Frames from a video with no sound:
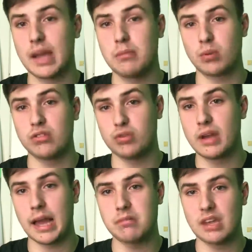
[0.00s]
games, won
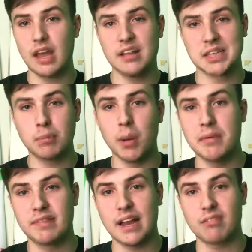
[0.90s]
2 games. Let's put
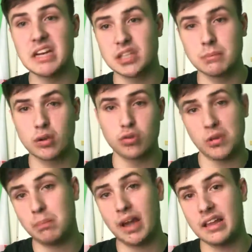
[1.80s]
him in for that reason, because
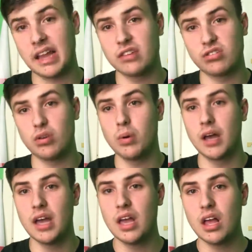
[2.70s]
we played against
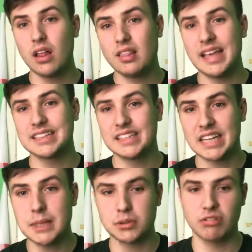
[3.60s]
2 lesser
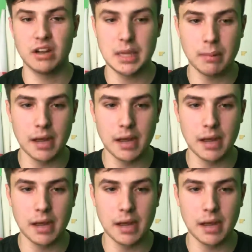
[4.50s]
teams really.